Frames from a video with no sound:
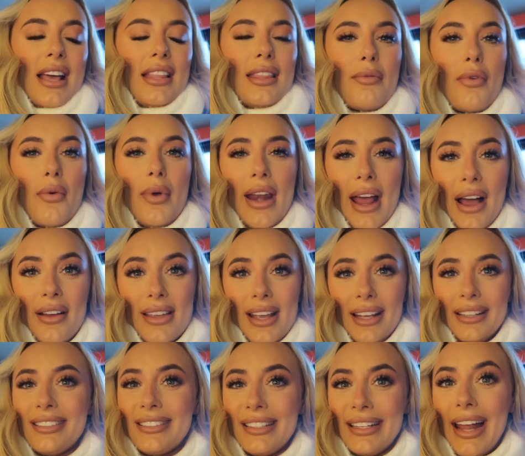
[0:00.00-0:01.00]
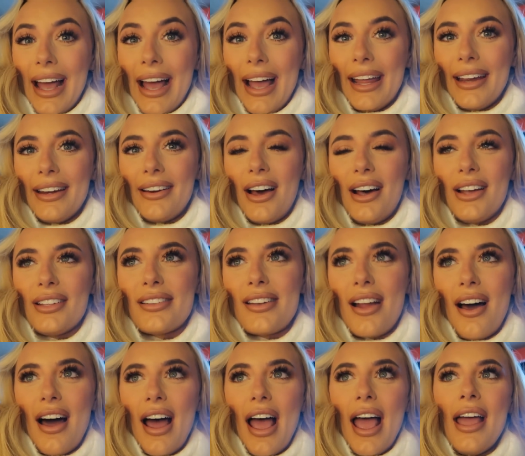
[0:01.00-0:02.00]
Then we went out yesterday, last
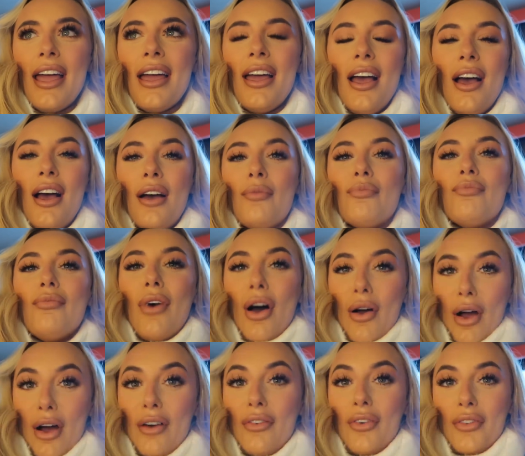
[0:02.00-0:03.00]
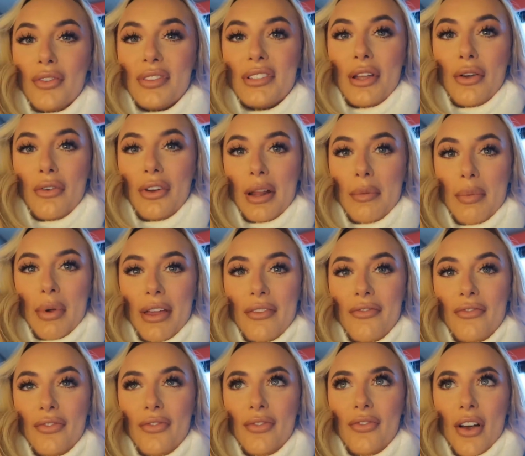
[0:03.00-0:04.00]
night. I've obviously already put
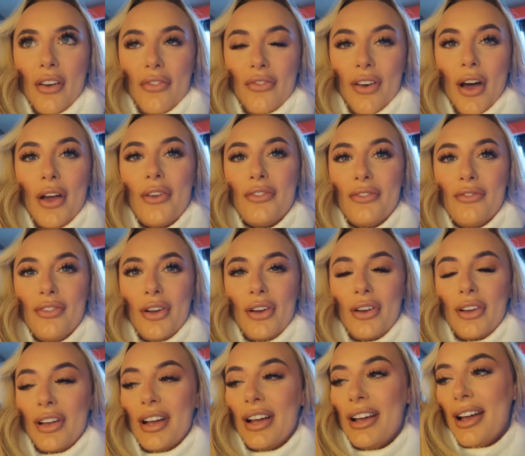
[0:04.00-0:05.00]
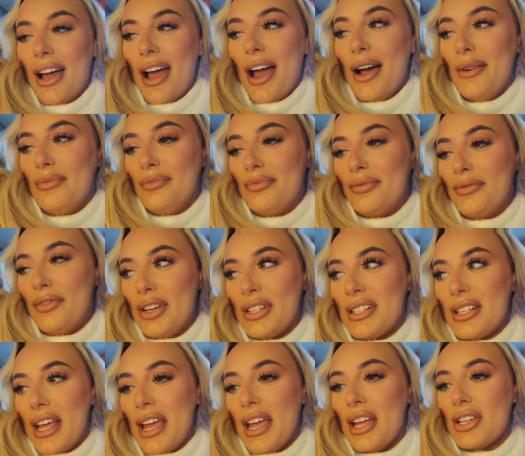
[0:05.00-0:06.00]
in phone vlog
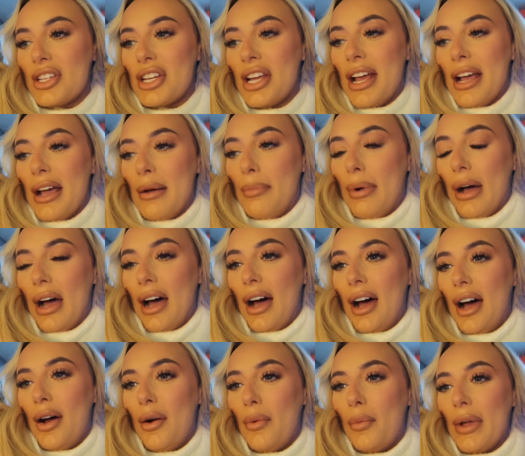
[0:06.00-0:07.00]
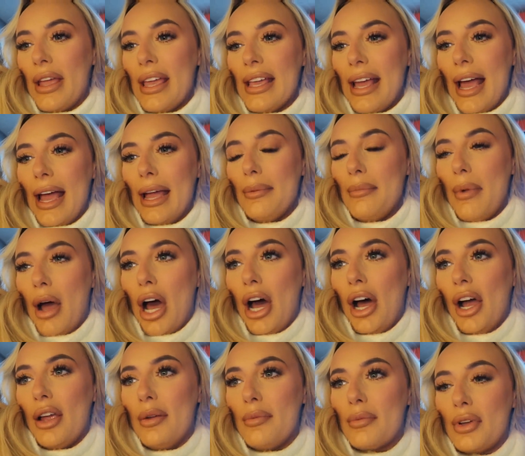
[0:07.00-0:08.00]
footage. But we came
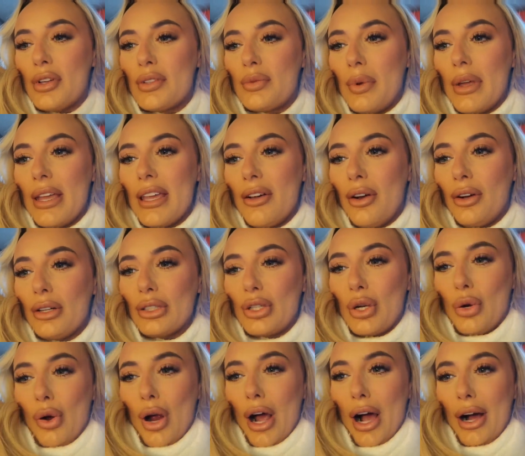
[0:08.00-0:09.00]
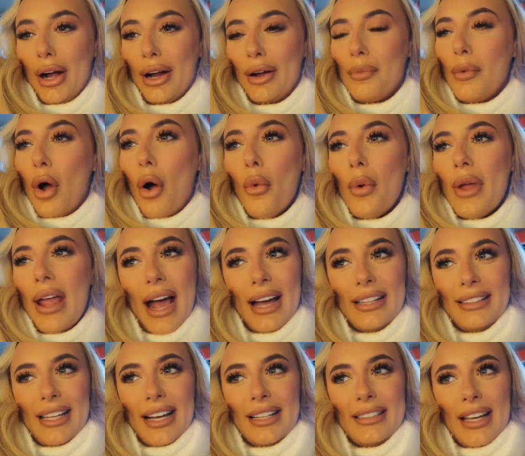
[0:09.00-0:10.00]
home because we got drunk. All we
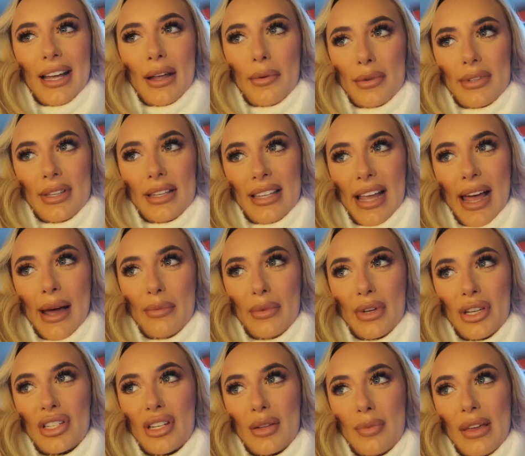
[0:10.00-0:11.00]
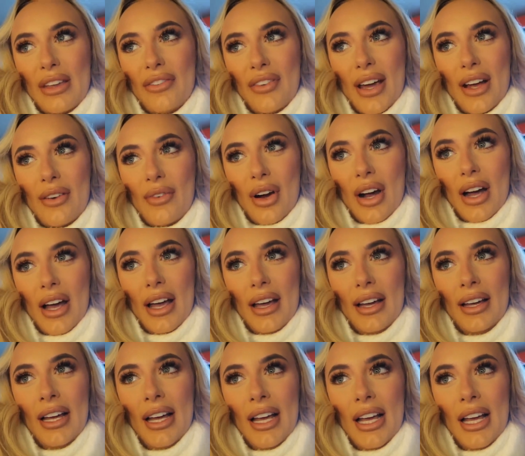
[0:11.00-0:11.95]
had that day was a sandwich, to be fair, right?